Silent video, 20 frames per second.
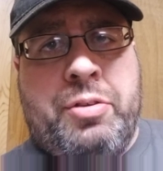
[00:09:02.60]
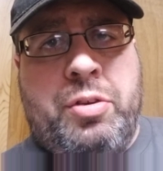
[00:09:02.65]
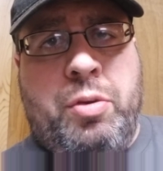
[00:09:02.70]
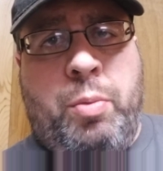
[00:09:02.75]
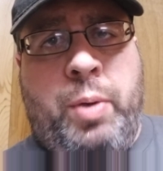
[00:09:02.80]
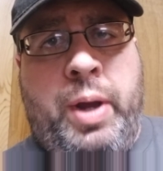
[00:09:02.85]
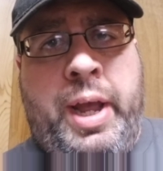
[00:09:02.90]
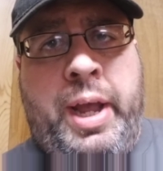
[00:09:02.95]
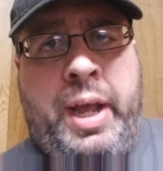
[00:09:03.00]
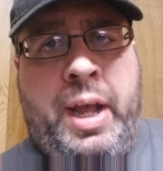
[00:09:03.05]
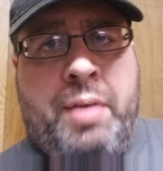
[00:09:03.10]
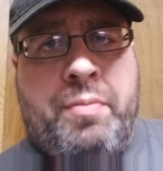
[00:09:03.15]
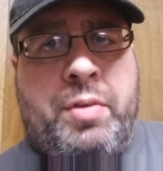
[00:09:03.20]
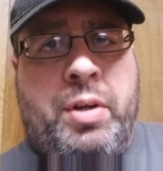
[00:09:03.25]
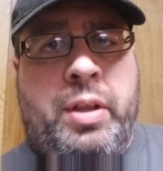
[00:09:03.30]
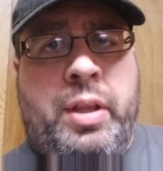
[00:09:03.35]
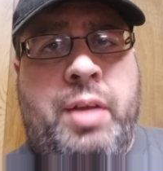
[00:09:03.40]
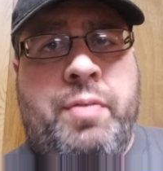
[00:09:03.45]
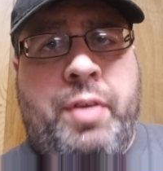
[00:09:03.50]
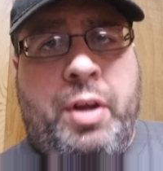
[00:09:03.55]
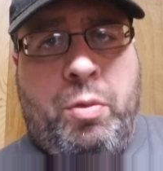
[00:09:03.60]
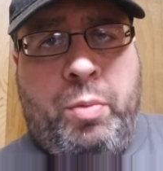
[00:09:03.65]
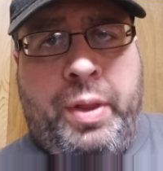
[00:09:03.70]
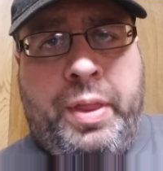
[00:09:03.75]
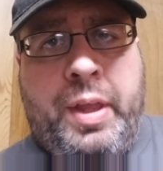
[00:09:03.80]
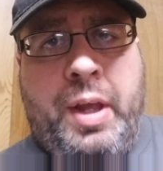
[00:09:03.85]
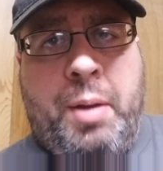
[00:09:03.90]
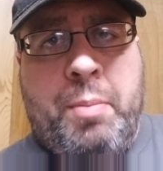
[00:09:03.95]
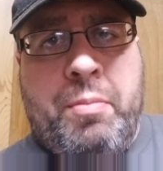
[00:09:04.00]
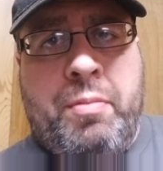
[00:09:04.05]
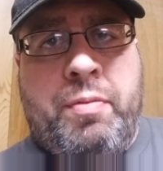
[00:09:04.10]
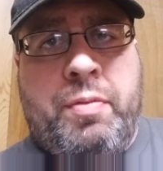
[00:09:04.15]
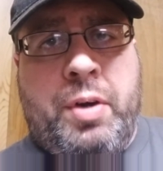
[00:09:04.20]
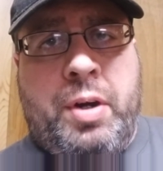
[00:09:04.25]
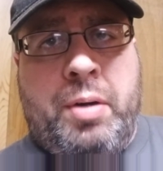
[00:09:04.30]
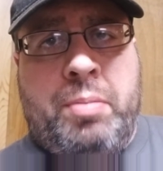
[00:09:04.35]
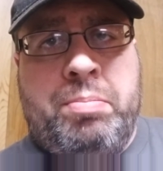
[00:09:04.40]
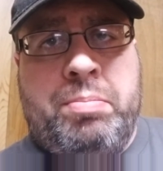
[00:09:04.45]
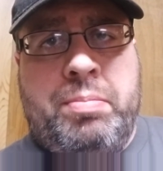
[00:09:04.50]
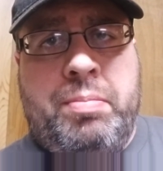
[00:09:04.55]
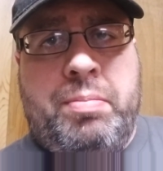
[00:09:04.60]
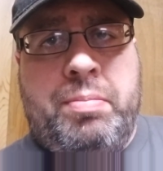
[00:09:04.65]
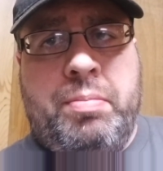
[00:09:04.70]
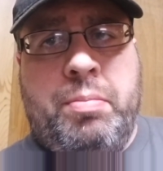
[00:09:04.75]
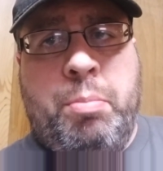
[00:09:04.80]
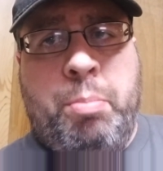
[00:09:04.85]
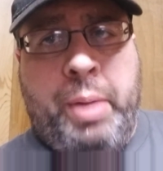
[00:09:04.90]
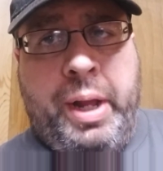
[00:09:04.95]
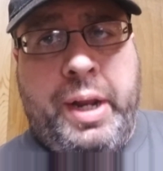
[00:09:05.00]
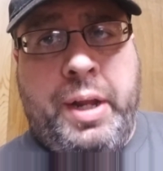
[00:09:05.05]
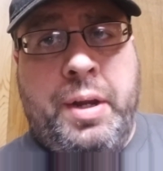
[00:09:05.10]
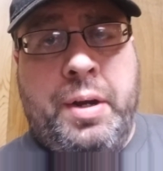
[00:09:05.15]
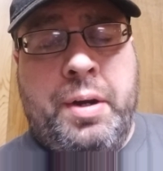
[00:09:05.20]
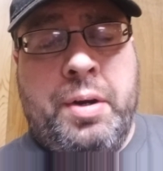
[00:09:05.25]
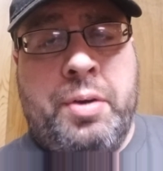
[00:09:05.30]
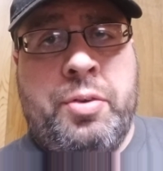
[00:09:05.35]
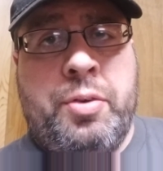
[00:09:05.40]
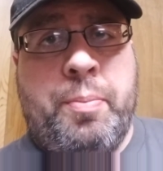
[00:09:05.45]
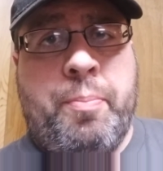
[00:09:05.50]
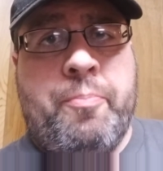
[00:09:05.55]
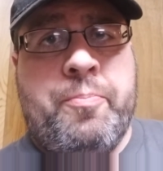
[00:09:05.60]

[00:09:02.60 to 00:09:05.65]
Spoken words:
away after living with them for many years.